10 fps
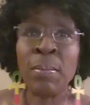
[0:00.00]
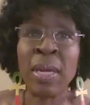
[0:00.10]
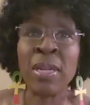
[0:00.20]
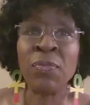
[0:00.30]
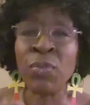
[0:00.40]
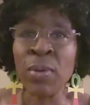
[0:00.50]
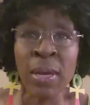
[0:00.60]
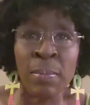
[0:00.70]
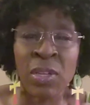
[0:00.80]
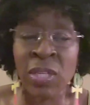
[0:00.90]
My nephew
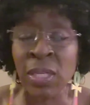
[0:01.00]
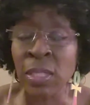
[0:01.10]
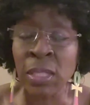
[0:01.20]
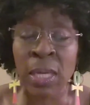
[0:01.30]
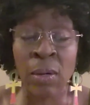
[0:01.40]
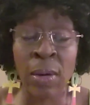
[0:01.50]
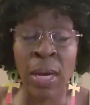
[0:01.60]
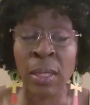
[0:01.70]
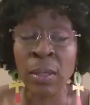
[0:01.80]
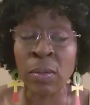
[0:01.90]
had me testing out
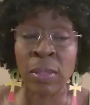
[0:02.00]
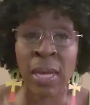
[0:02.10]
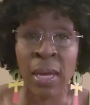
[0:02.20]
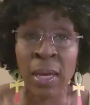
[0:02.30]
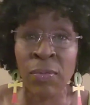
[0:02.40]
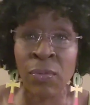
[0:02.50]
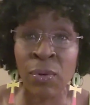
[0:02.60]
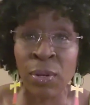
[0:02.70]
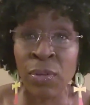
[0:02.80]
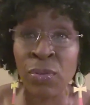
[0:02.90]
how to go live
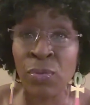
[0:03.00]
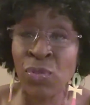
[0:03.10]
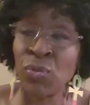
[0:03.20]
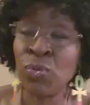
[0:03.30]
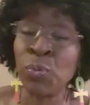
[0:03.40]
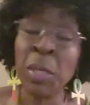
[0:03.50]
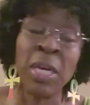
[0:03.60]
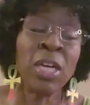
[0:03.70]
on YouTube.